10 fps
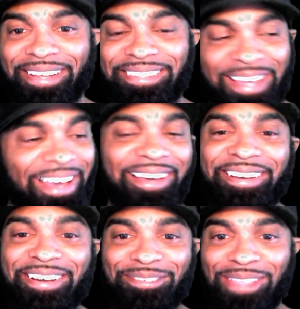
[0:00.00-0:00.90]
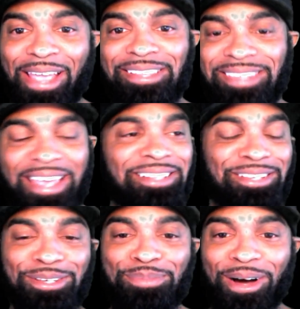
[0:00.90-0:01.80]
Yeah, if they say to
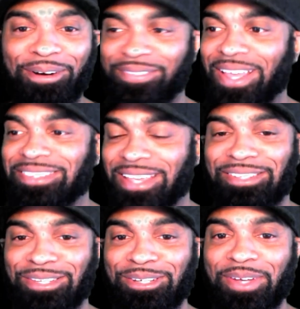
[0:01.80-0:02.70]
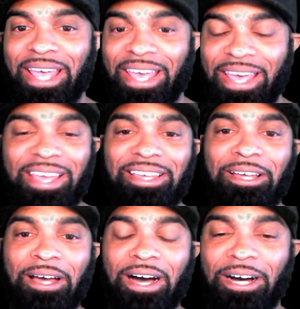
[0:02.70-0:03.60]
you, Mo, if they say to you, hey,
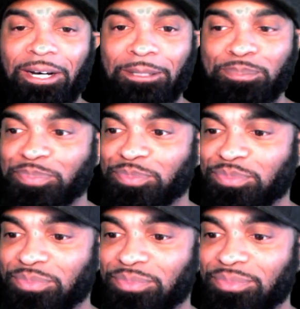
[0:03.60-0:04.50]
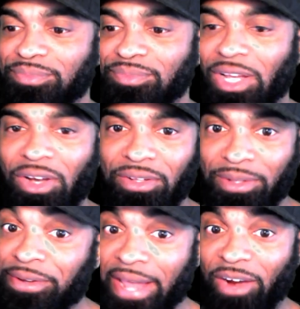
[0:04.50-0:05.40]
the
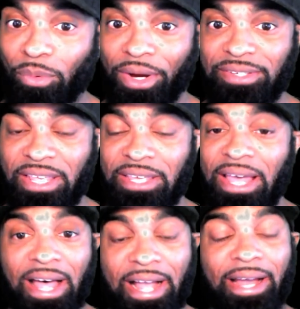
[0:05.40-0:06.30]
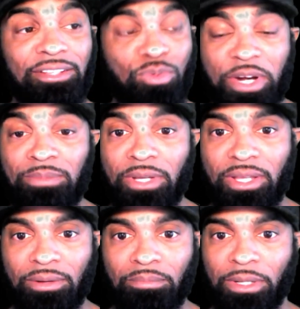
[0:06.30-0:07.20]
network say, I got 20
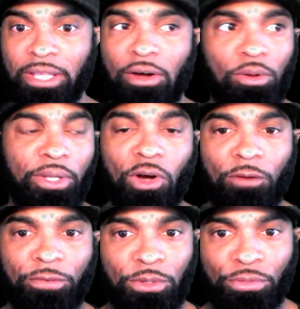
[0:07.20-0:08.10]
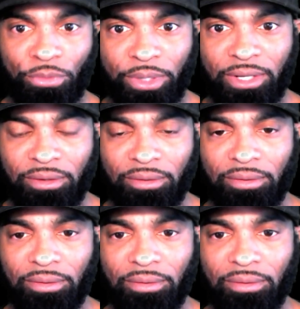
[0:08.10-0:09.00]
million, but they only offer you 3.
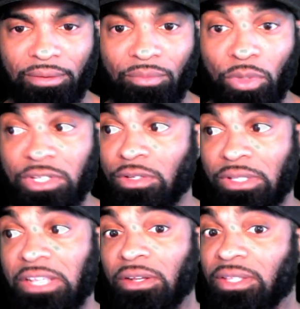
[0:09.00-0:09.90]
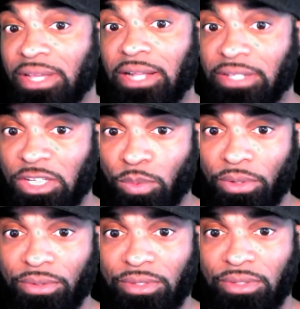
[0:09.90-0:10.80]
Which is, these are Deontay's
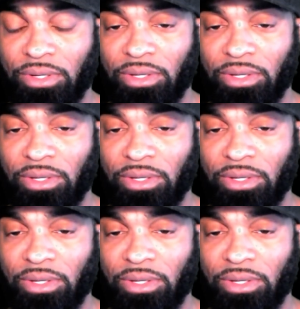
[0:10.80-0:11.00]
words.